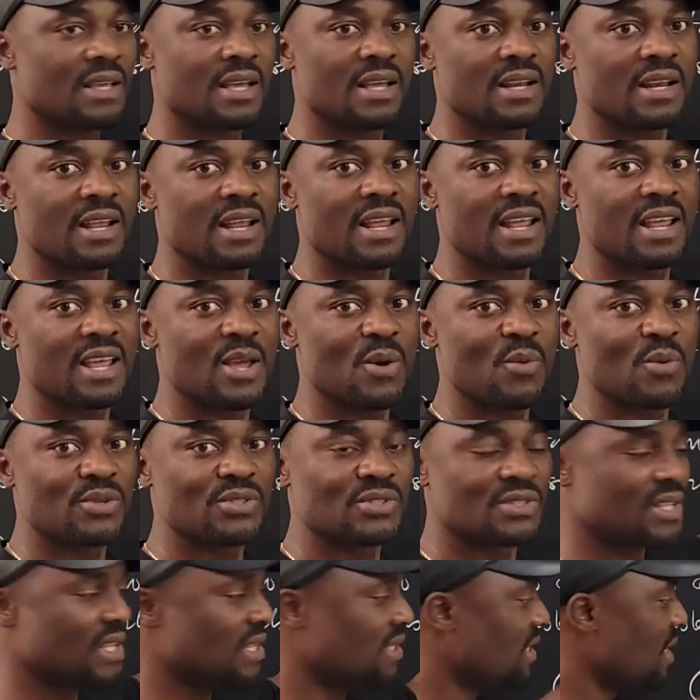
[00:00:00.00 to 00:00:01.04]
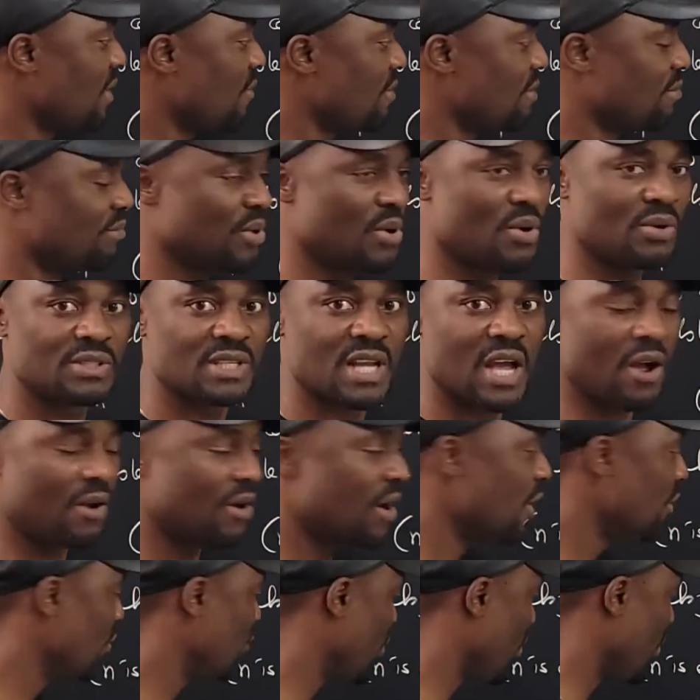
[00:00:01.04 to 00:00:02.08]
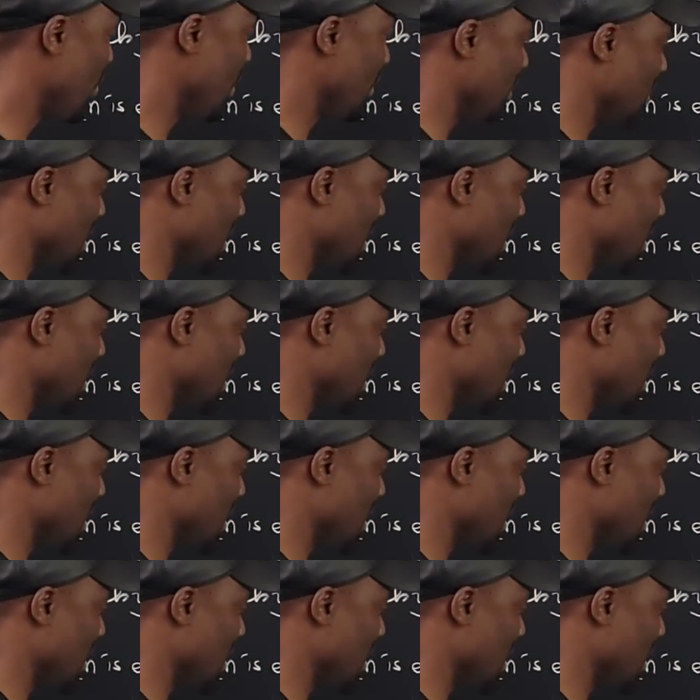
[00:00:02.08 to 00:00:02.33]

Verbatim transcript: it. It was this that we broke down. So we